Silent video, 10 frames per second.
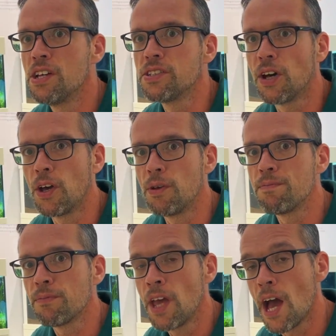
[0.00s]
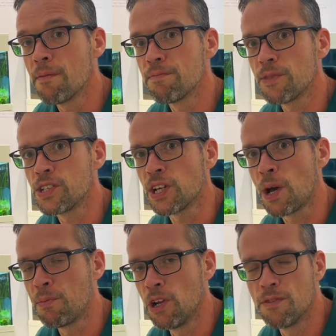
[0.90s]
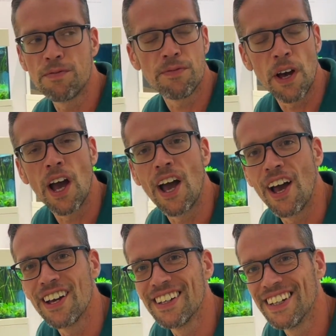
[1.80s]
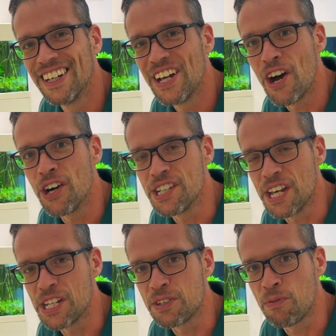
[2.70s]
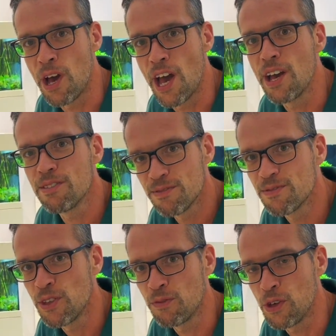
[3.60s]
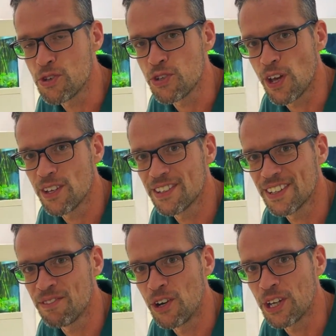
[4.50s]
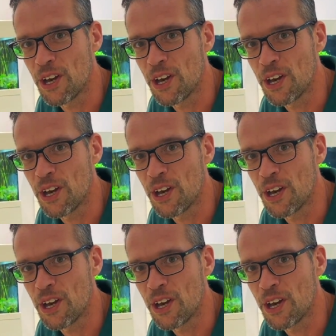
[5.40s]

So yeah, there's a couple of ideas for where the future might go.